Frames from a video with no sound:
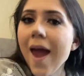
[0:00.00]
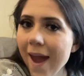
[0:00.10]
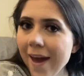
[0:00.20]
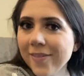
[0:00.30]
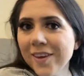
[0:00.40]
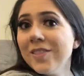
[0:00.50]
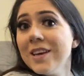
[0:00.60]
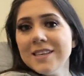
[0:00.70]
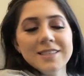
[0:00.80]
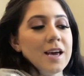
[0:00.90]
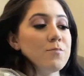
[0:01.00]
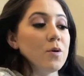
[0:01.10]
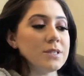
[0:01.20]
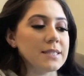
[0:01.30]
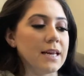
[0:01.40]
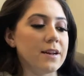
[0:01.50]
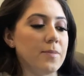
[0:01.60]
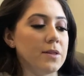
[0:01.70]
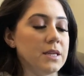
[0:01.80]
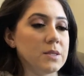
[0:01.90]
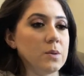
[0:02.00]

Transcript: And then this, I'm most excited about this